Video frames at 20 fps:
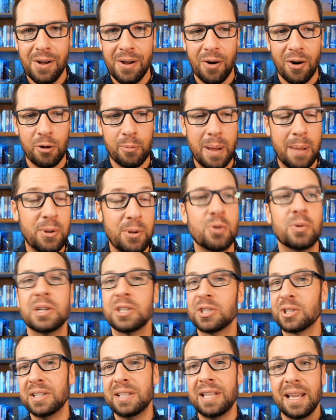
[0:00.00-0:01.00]
Or maybe you were
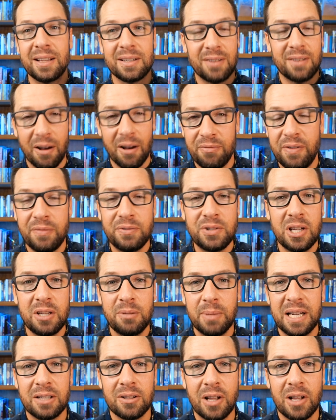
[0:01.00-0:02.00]
just going to take a
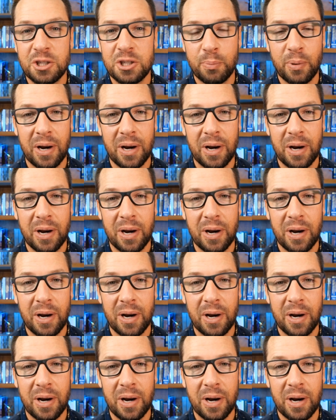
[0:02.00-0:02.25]
15-minute lunch